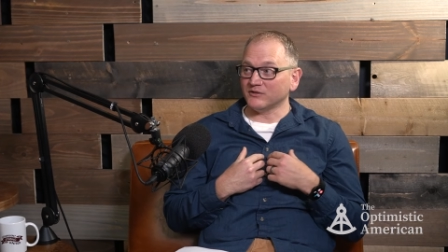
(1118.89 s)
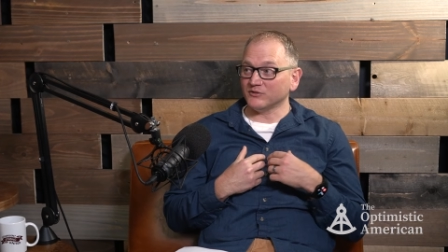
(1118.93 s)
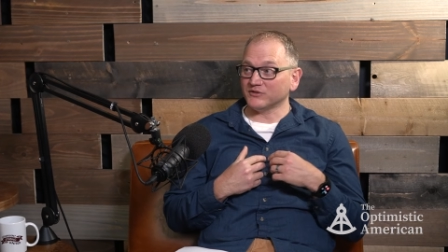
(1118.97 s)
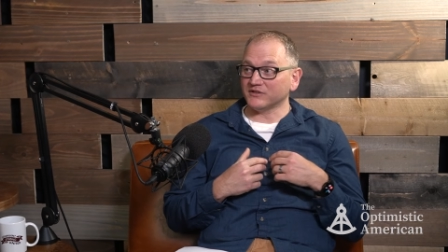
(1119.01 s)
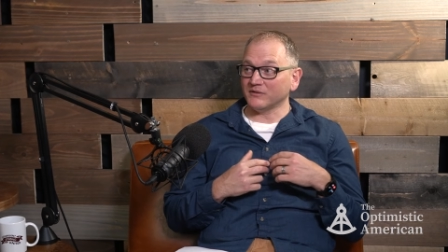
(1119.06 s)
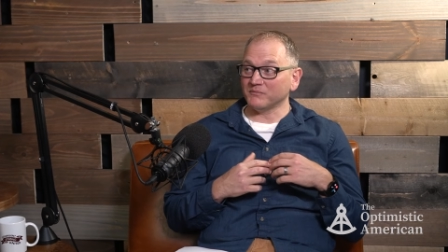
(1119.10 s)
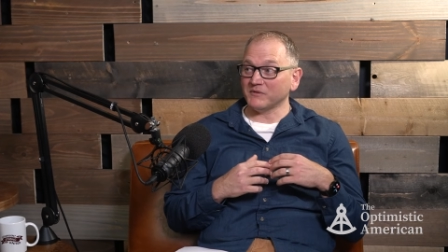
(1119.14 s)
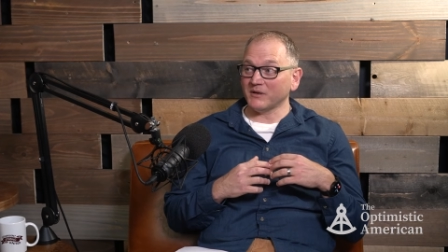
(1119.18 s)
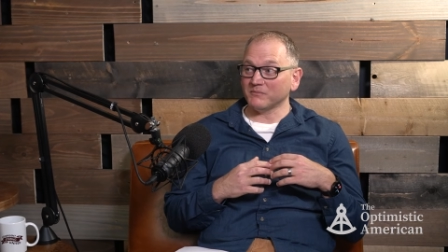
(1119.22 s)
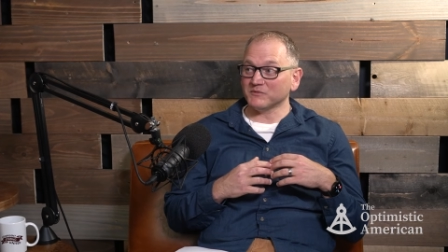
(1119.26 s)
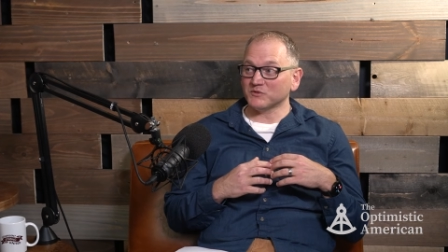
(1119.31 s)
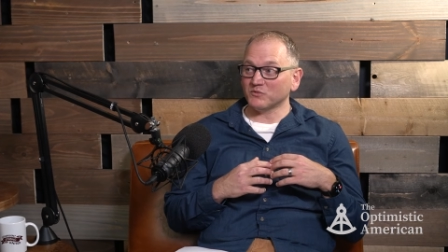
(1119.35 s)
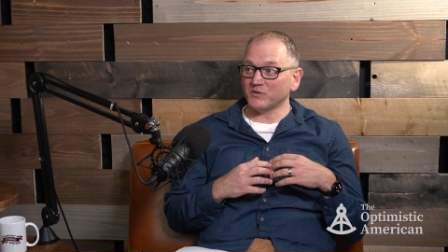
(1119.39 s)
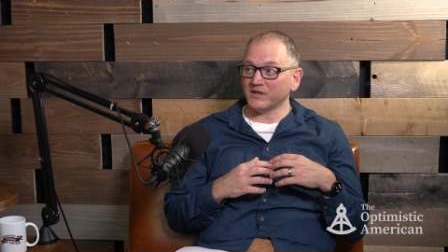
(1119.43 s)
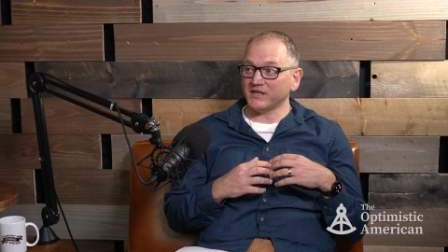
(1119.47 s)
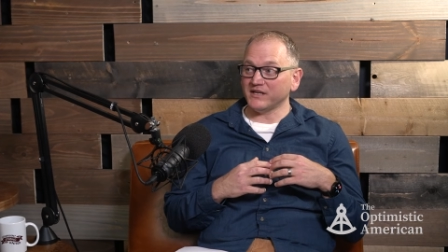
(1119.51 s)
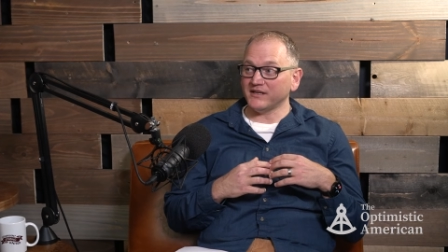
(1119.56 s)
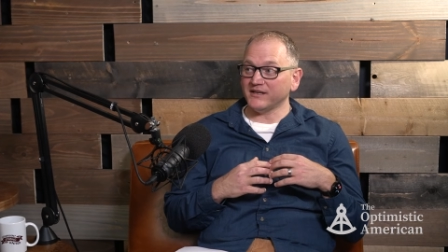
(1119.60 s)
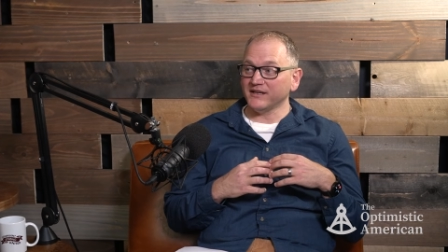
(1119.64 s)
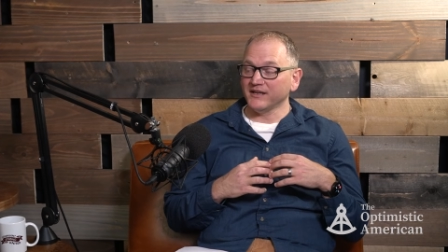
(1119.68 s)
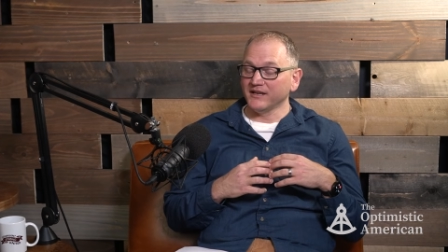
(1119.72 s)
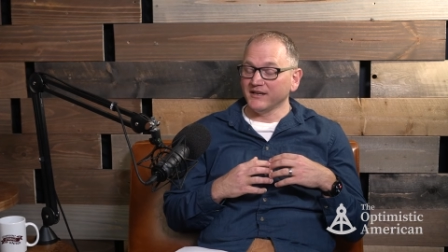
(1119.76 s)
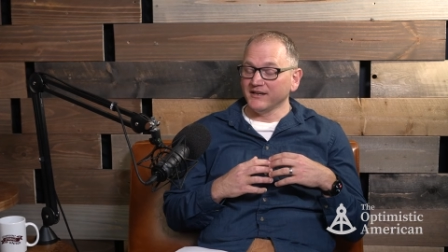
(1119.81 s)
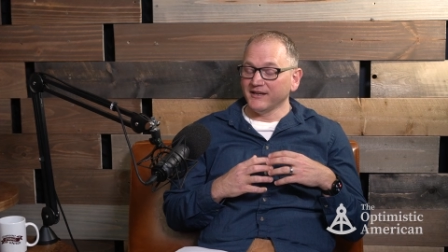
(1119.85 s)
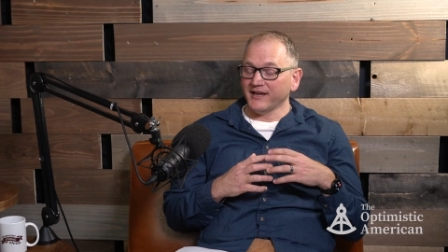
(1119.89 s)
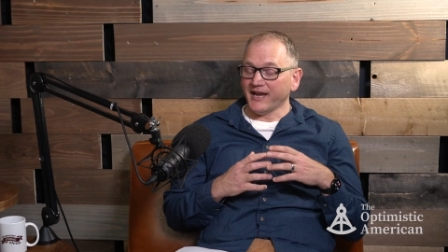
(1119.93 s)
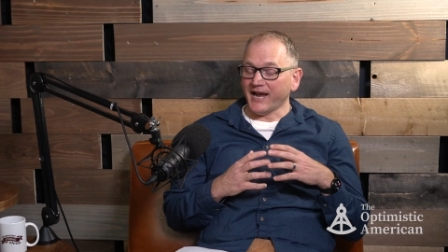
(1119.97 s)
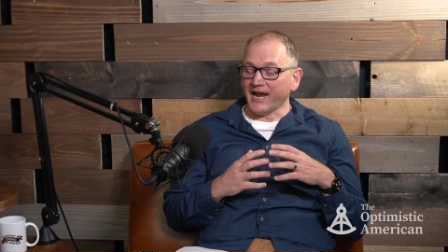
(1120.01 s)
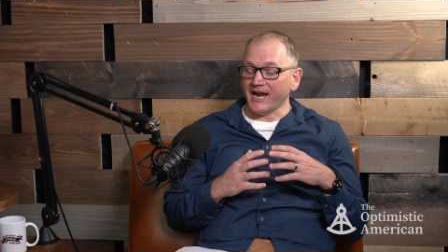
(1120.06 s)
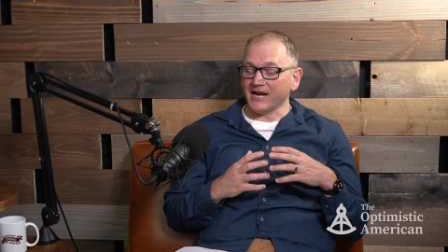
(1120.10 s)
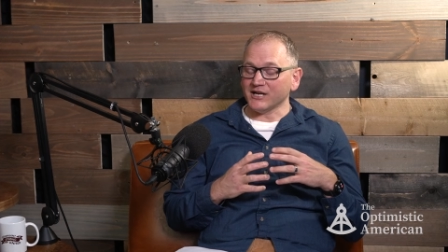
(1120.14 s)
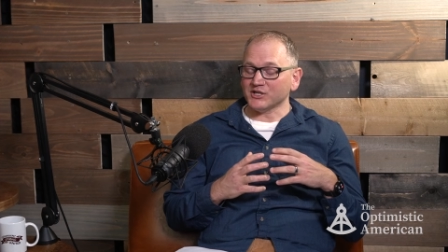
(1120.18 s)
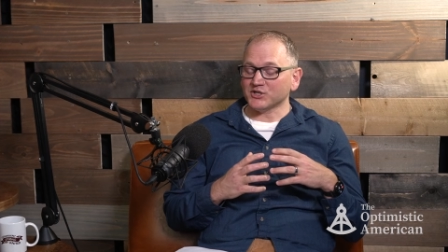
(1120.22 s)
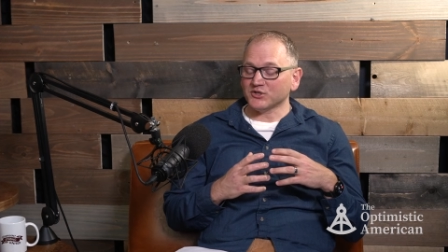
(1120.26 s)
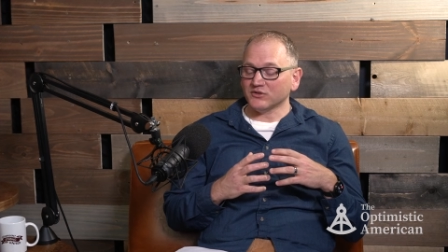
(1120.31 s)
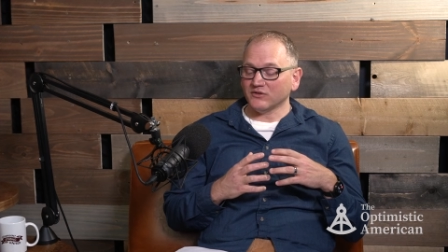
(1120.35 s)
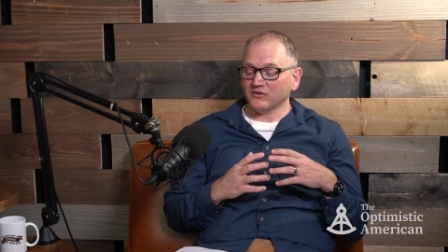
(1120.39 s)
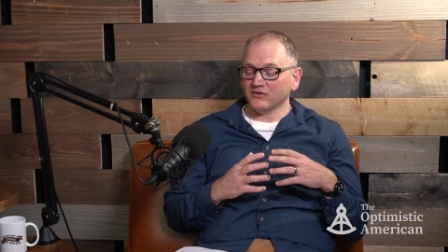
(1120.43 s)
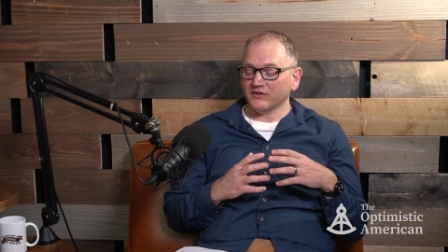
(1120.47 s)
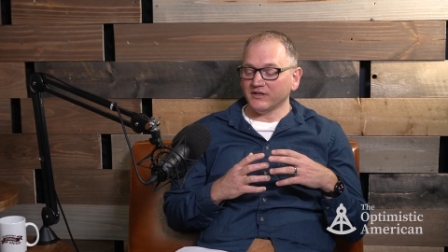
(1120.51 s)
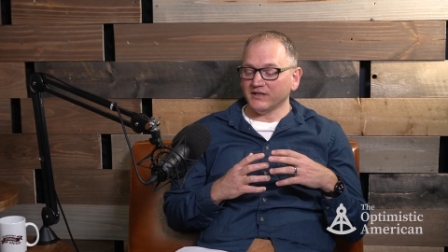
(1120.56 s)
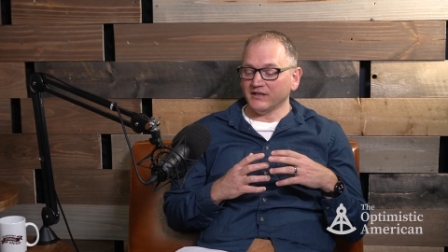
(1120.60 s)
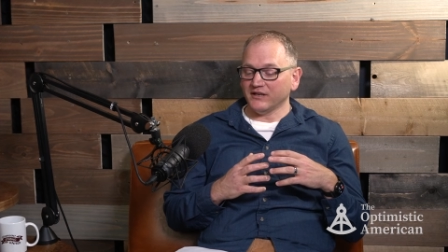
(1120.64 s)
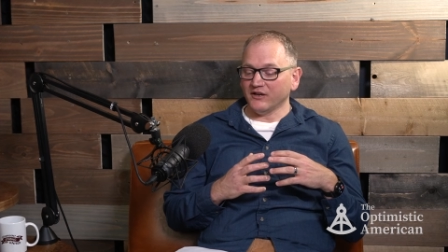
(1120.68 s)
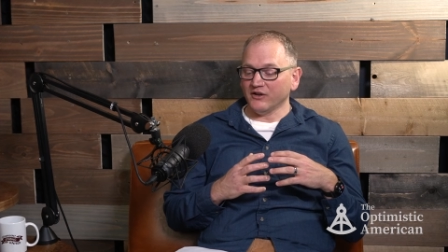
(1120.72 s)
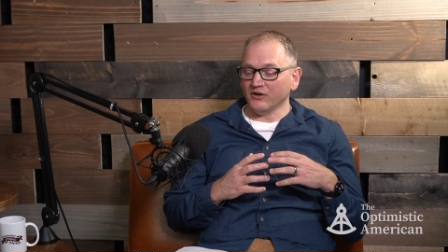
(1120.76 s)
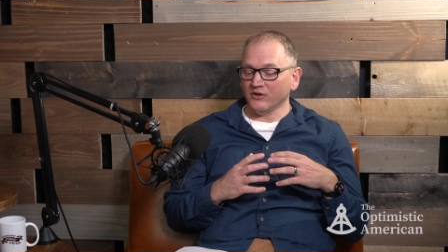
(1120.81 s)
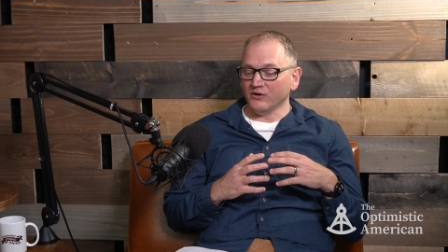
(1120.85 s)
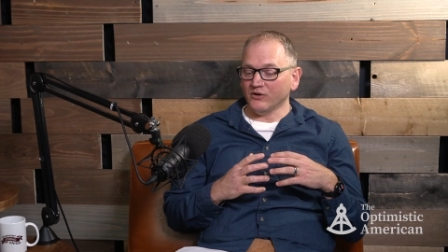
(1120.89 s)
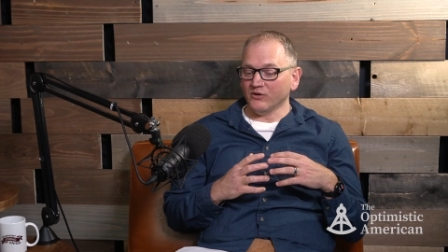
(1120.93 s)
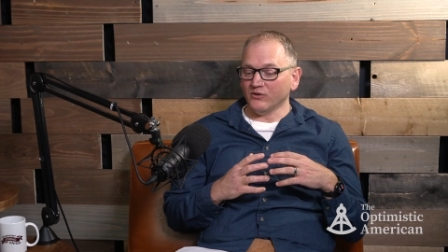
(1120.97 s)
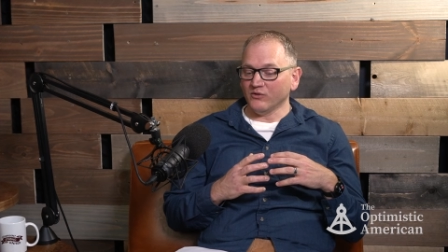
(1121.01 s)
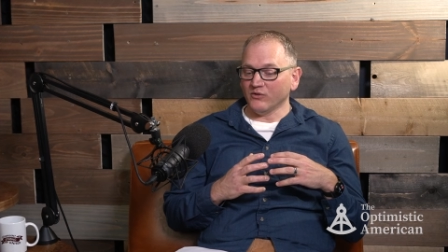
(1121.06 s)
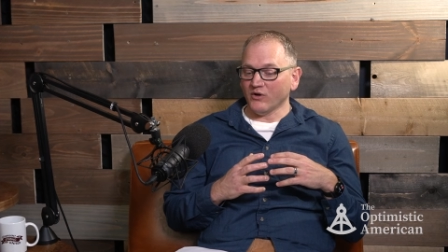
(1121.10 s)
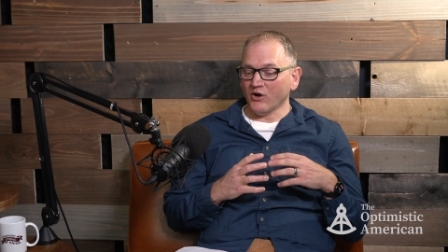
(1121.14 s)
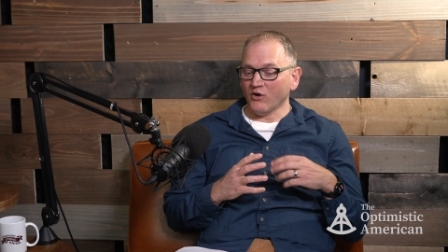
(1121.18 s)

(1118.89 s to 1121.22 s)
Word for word: sometimes we actually go